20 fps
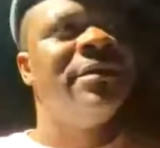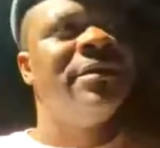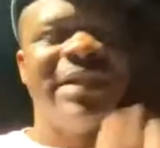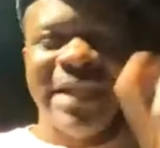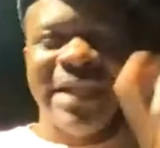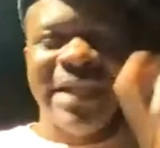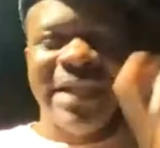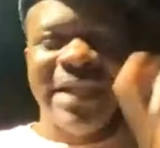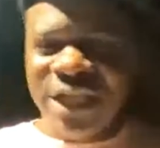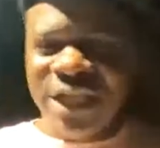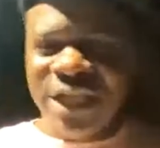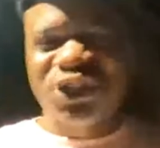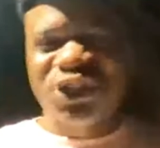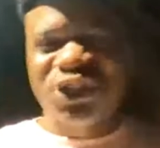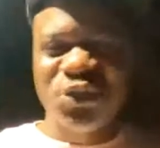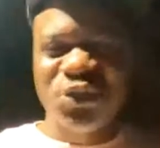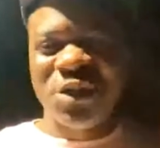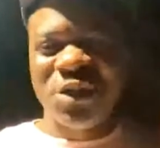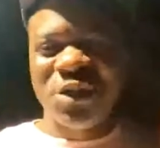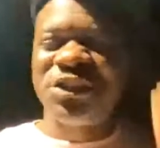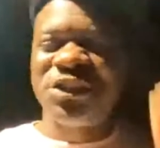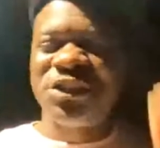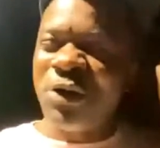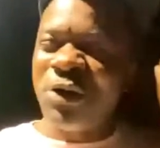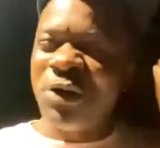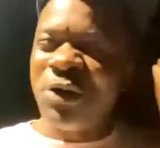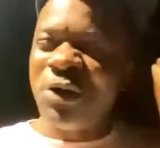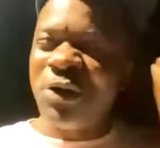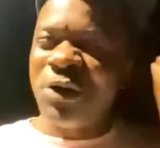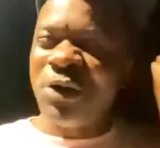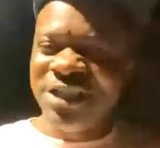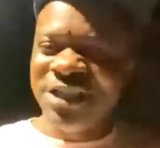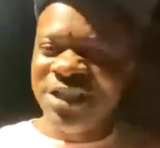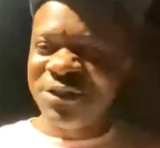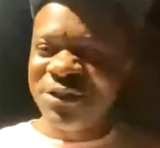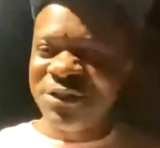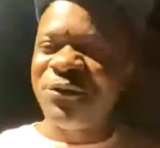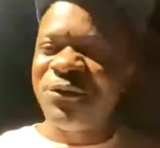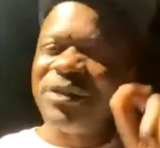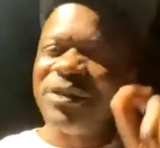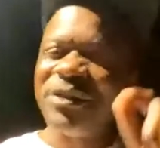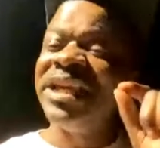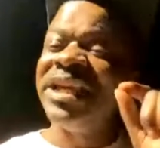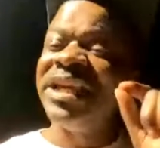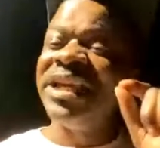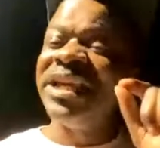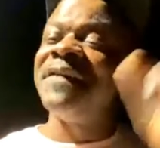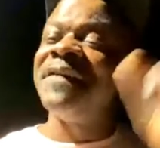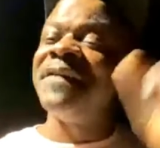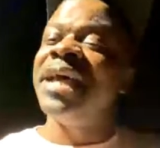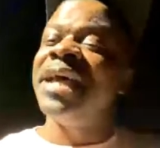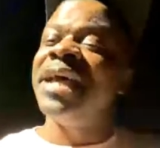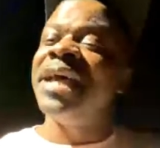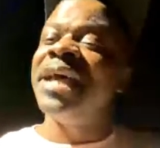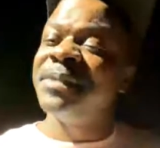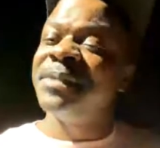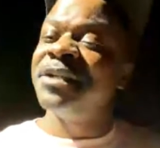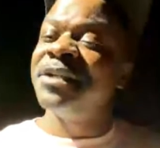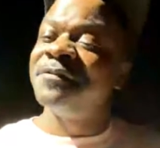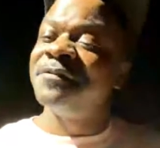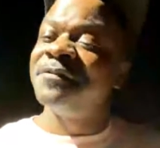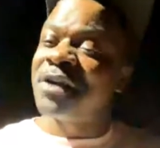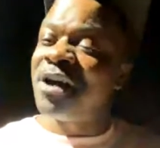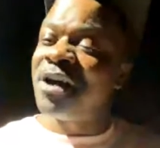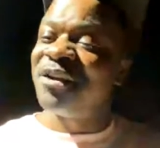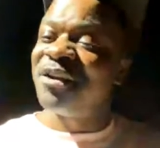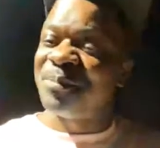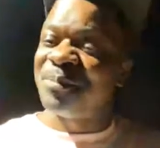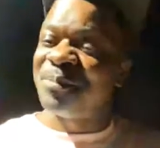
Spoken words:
the National Association for the Advancement of Colored